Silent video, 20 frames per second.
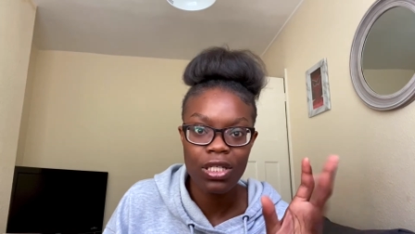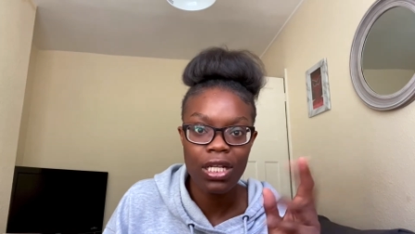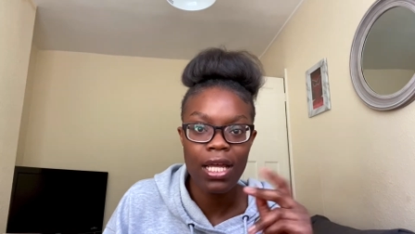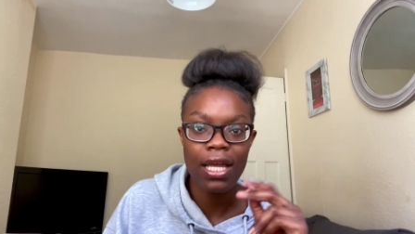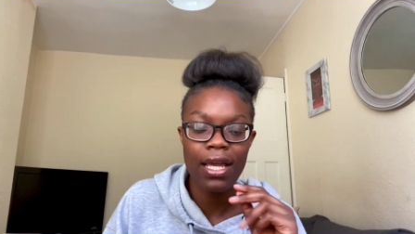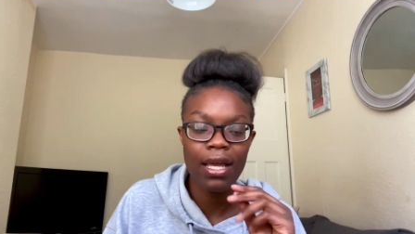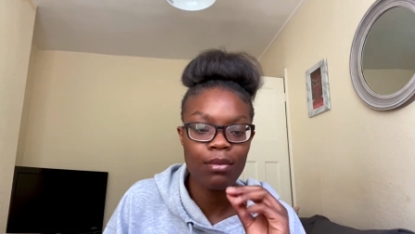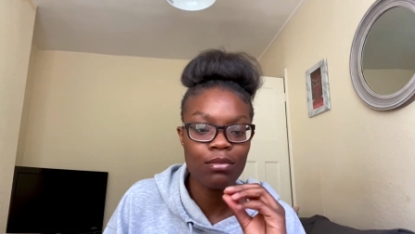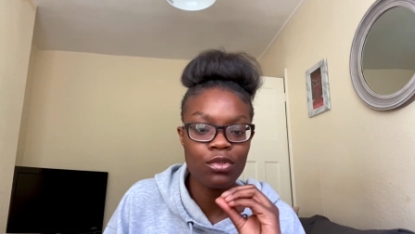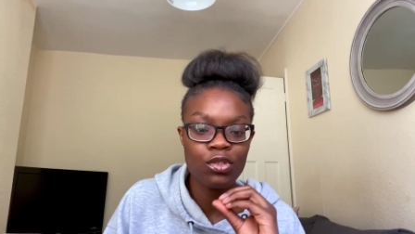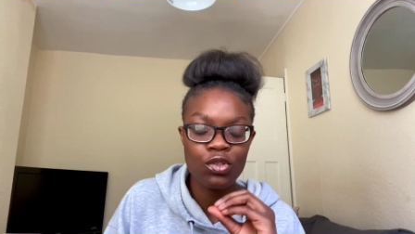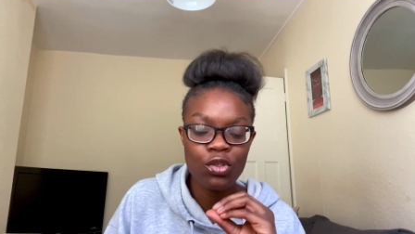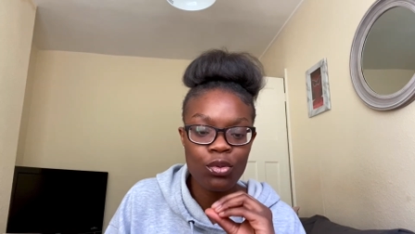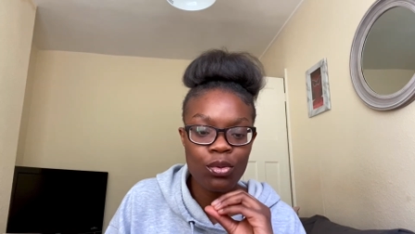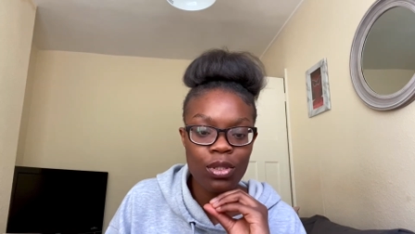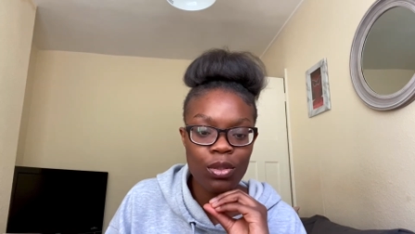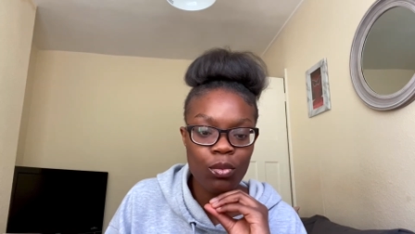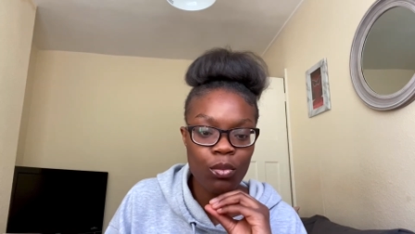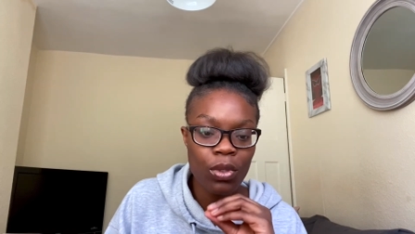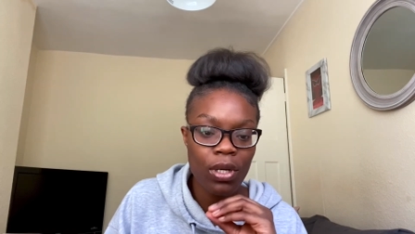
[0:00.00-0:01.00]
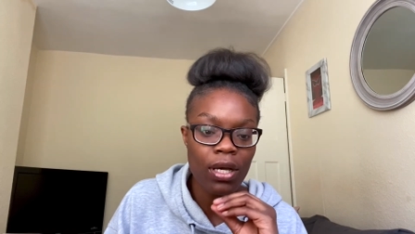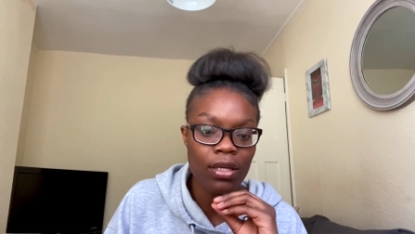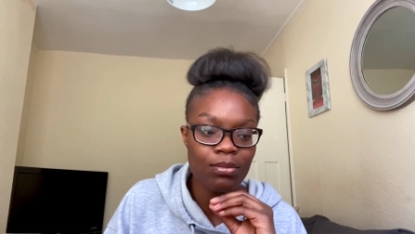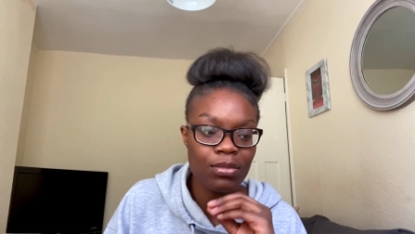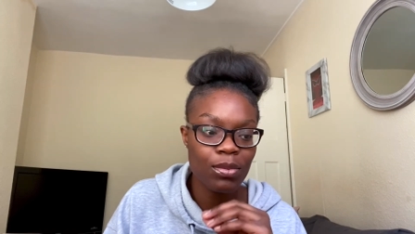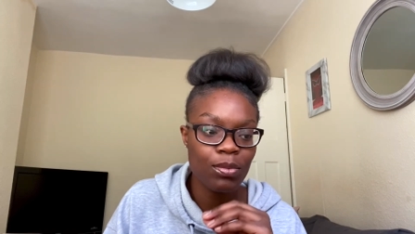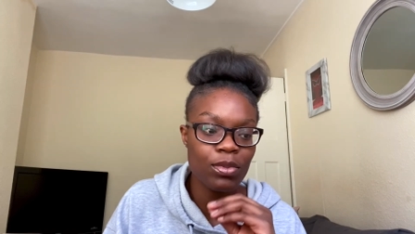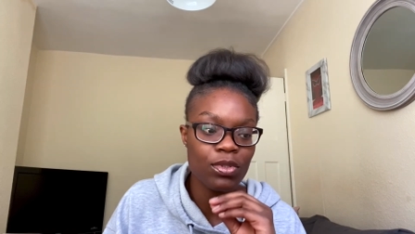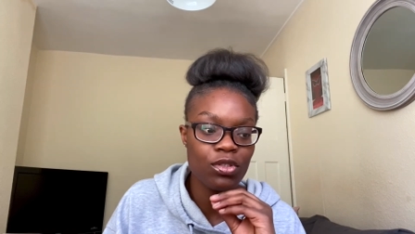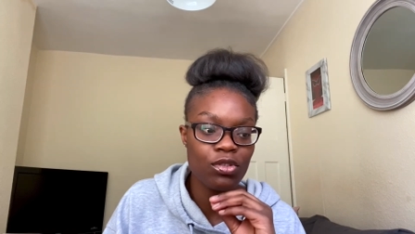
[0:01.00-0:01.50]
Like, I'm doing what I'm
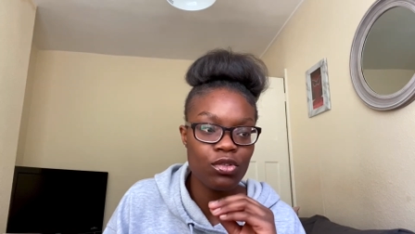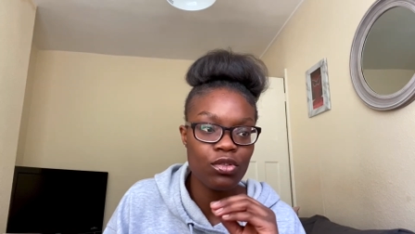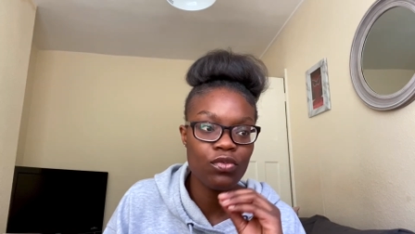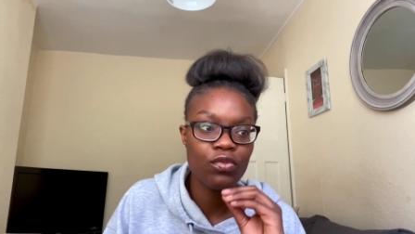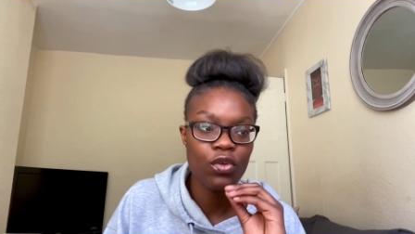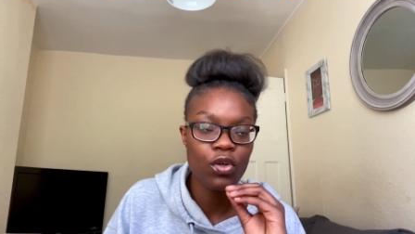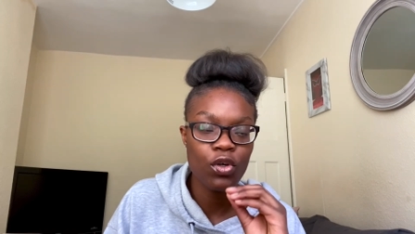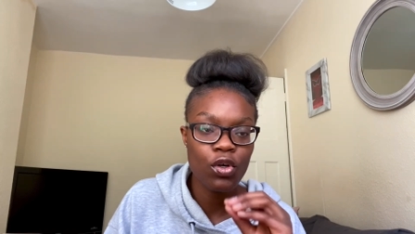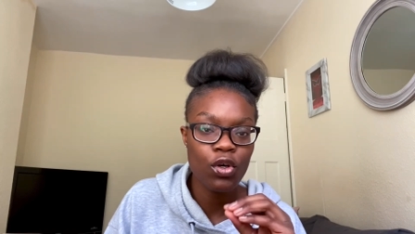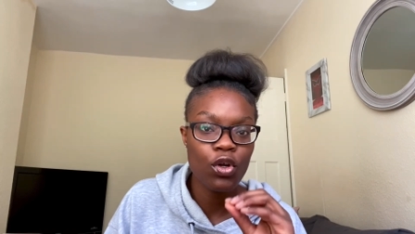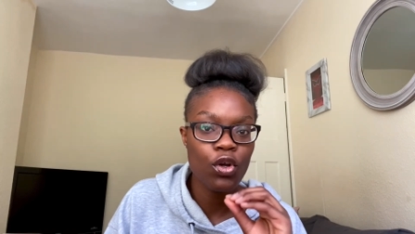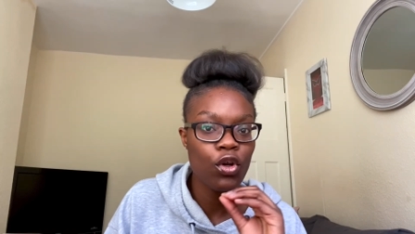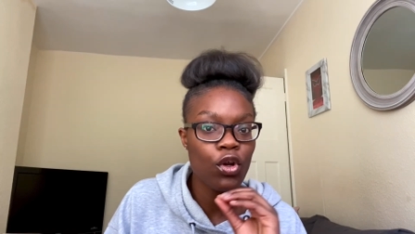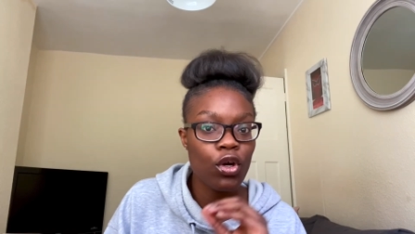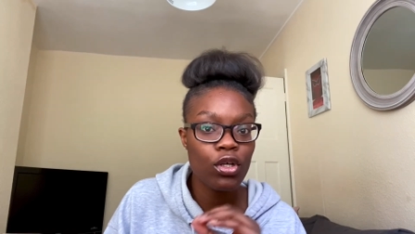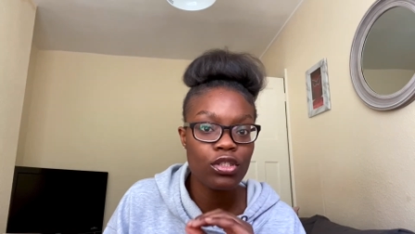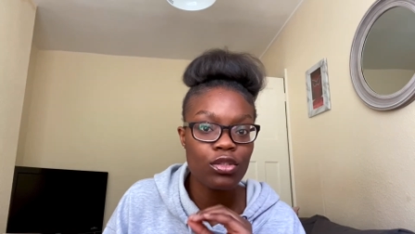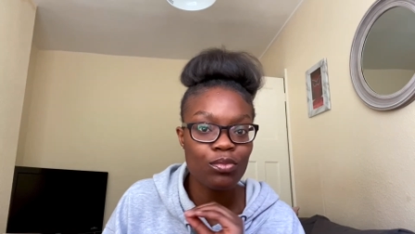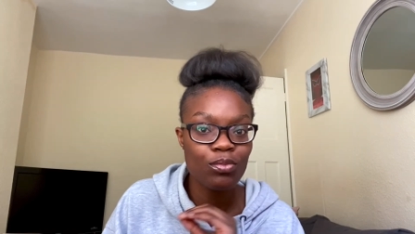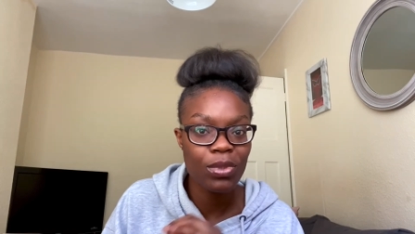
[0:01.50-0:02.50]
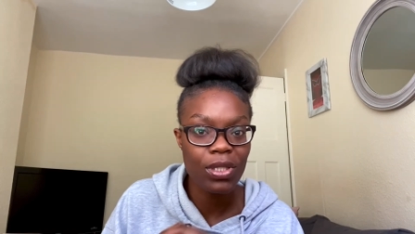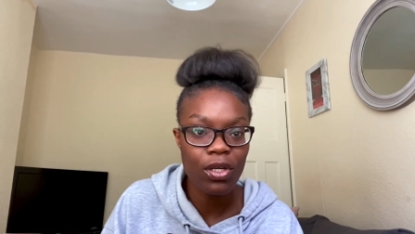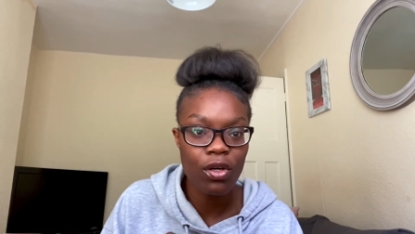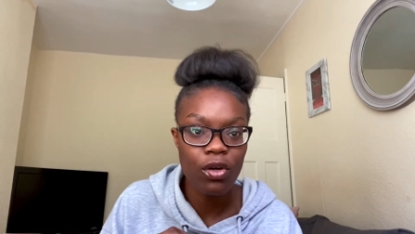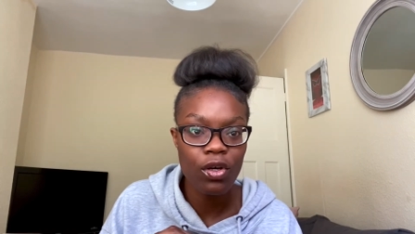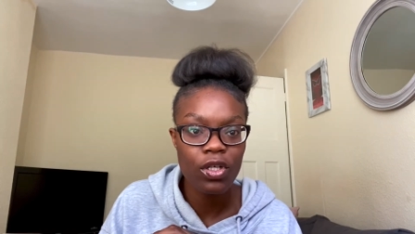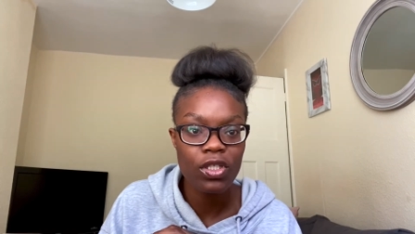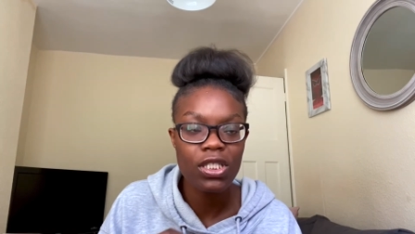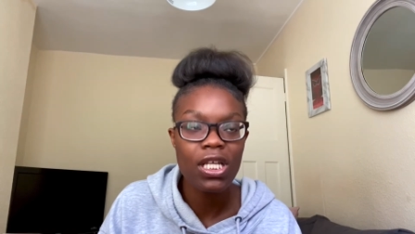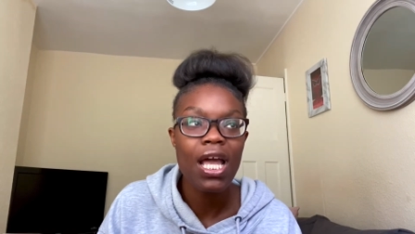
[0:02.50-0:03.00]
supposed to do for God, not
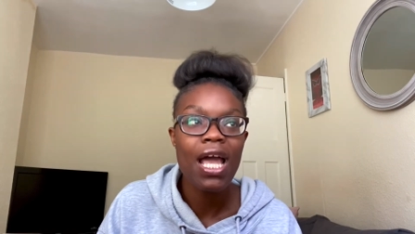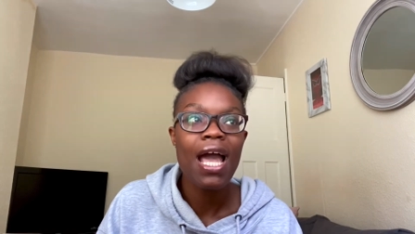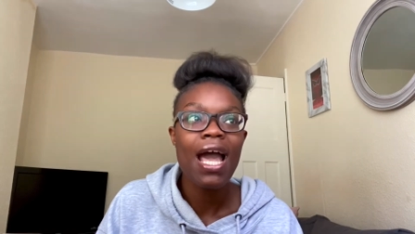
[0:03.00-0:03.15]
because